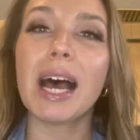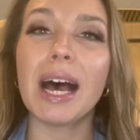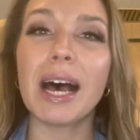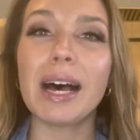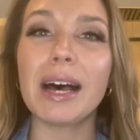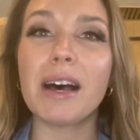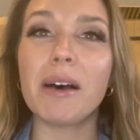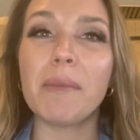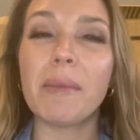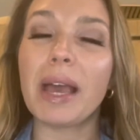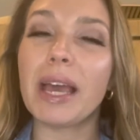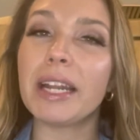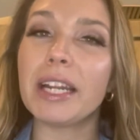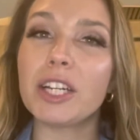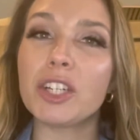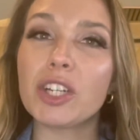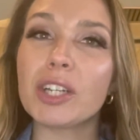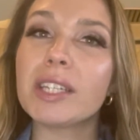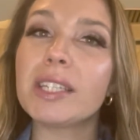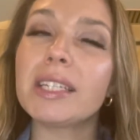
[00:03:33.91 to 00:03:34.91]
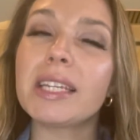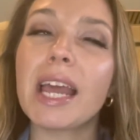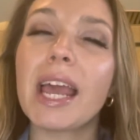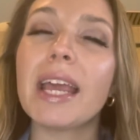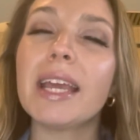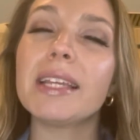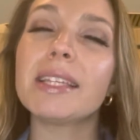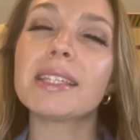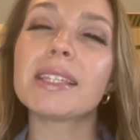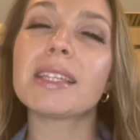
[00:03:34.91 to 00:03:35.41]
and it just
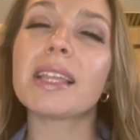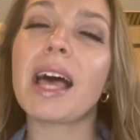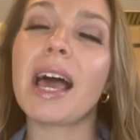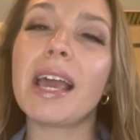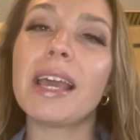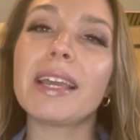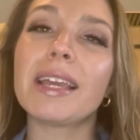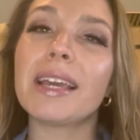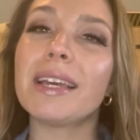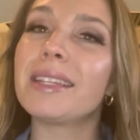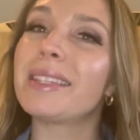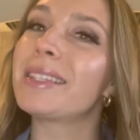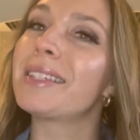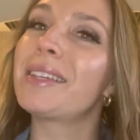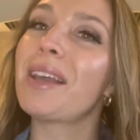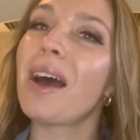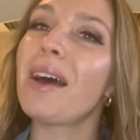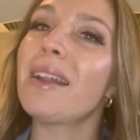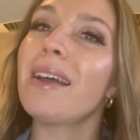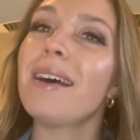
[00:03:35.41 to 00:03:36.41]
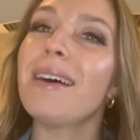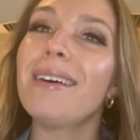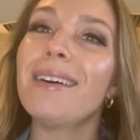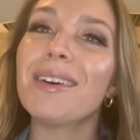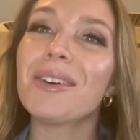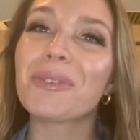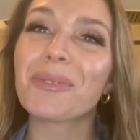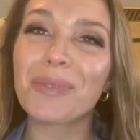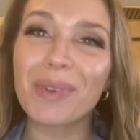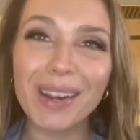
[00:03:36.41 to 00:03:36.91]
tastes like it's
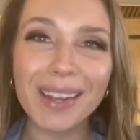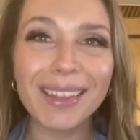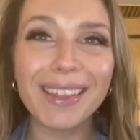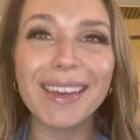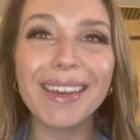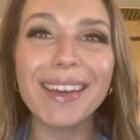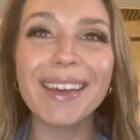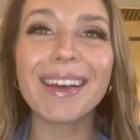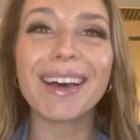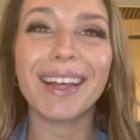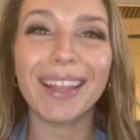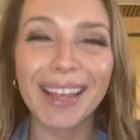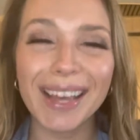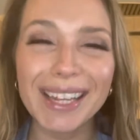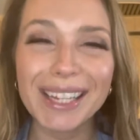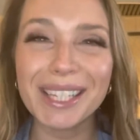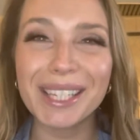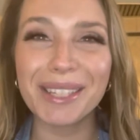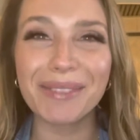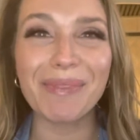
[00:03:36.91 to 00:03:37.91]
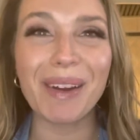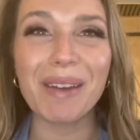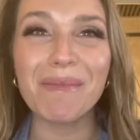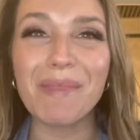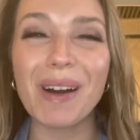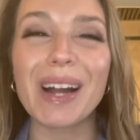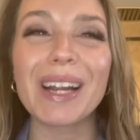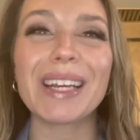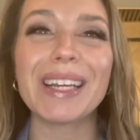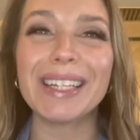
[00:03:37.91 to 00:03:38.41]
gonna really cleanse my
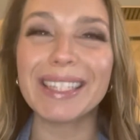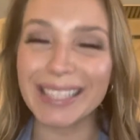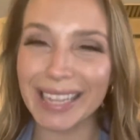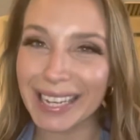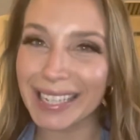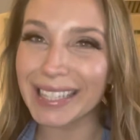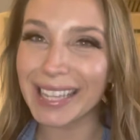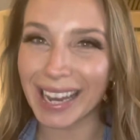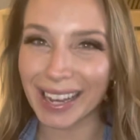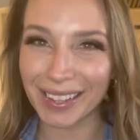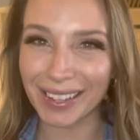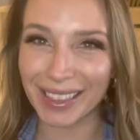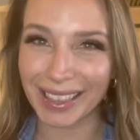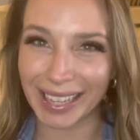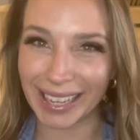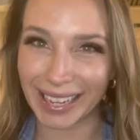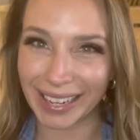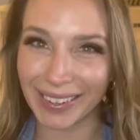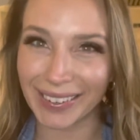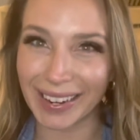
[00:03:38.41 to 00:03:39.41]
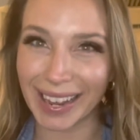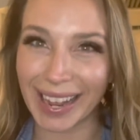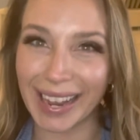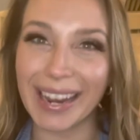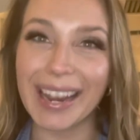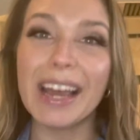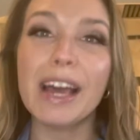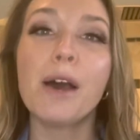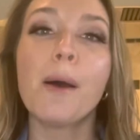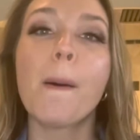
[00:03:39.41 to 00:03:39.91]
body. It tastes healthy,
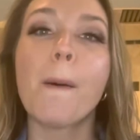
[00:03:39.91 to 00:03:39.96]
okay?